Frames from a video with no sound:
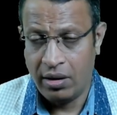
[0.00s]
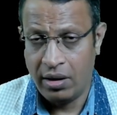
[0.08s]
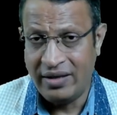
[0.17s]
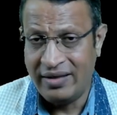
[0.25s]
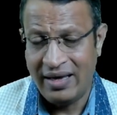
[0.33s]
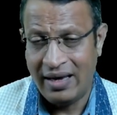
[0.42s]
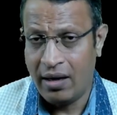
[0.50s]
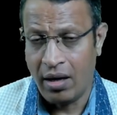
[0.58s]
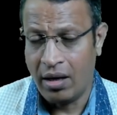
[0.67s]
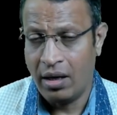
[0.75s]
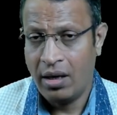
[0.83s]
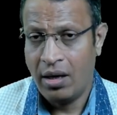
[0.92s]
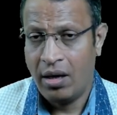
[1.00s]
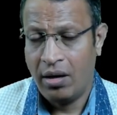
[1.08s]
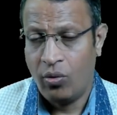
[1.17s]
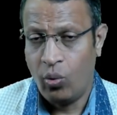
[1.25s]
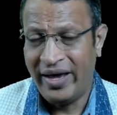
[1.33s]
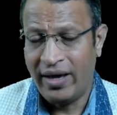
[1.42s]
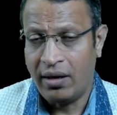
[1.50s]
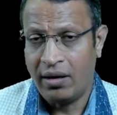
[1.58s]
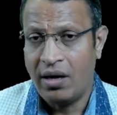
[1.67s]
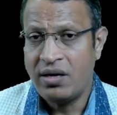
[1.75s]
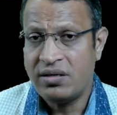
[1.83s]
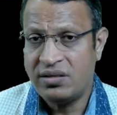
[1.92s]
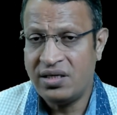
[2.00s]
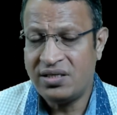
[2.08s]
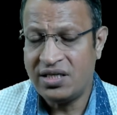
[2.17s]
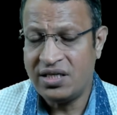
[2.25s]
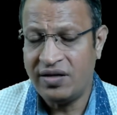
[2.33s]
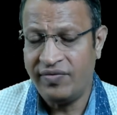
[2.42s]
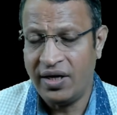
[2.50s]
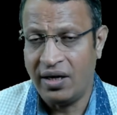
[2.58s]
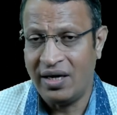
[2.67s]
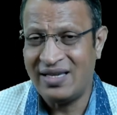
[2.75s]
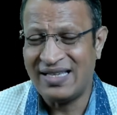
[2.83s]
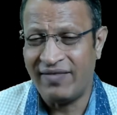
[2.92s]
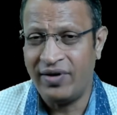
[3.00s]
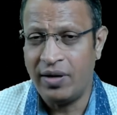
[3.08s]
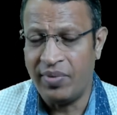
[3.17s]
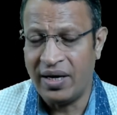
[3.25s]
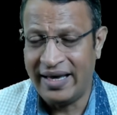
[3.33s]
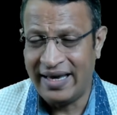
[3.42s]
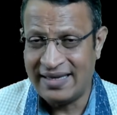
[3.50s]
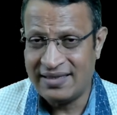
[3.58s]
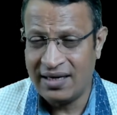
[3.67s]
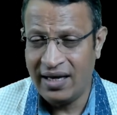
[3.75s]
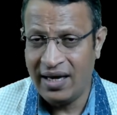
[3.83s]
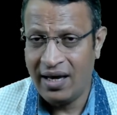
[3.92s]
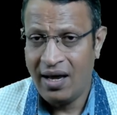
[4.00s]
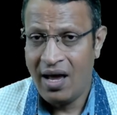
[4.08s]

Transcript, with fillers: in the era where CCTV is available easily